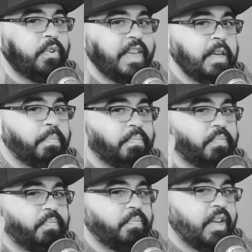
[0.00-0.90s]
you keep
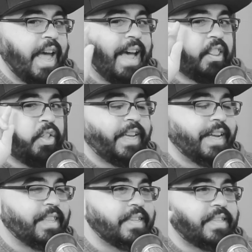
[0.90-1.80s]
looking
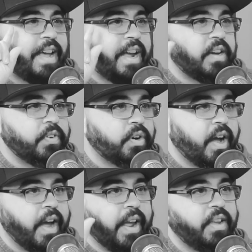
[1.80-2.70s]
at the side of your
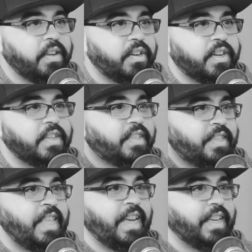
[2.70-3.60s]
eye, you're going to
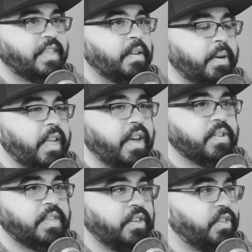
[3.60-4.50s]
think it's somebody
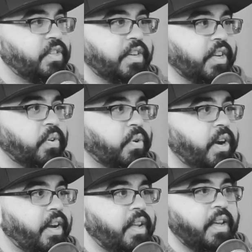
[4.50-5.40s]
else, and you're just going to ignore
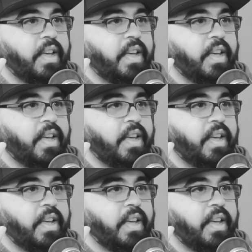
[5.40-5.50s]
it.